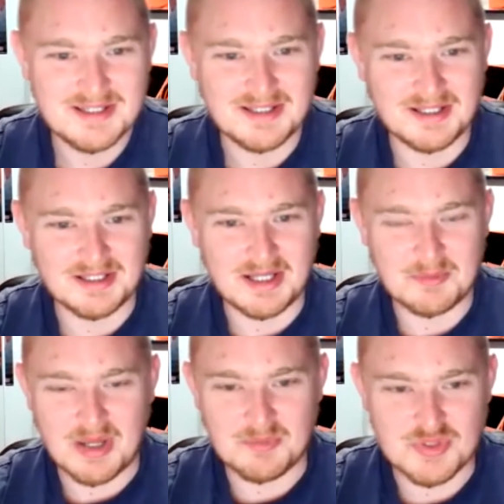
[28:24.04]

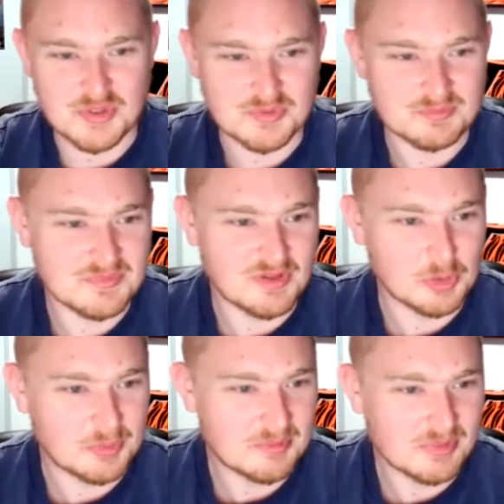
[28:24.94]
I'm sure there
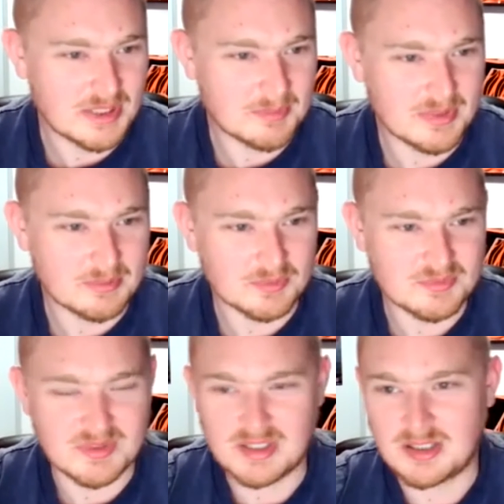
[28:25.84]
will be people.
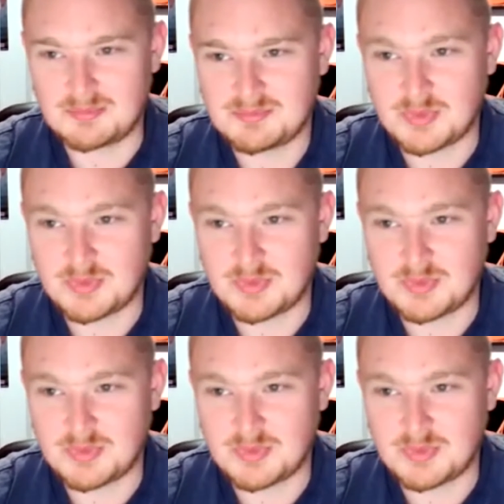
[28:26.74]
You